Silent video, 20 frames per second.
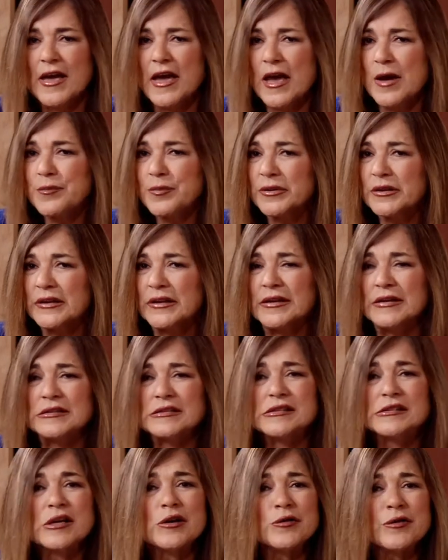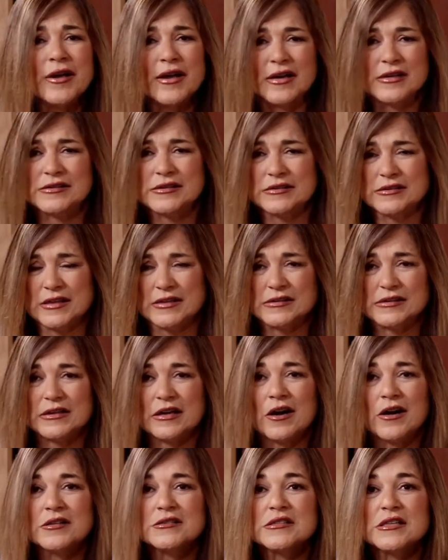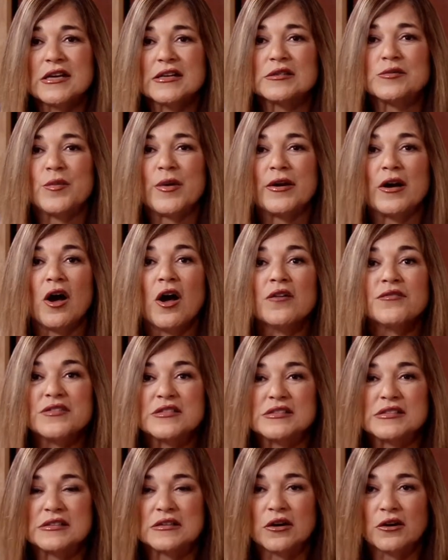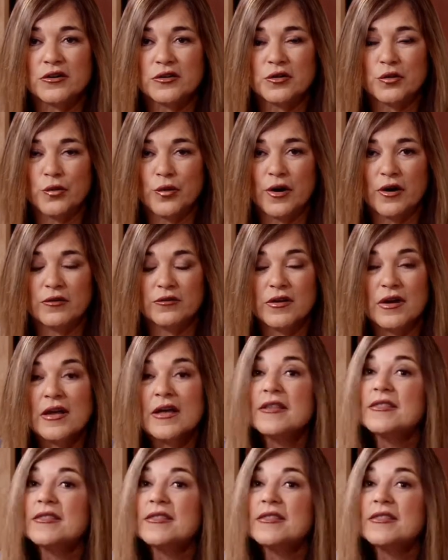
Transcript: And please don't hesitate to contact my office in Garden Grove.